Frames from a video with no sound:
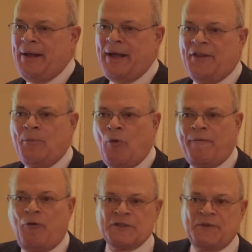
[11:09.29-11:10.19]
and the
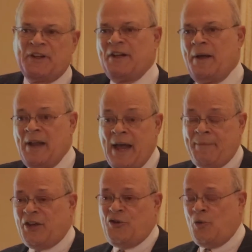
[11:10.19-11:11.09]
more forceful and
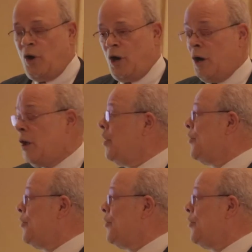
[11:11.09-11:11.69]
dynamic you are,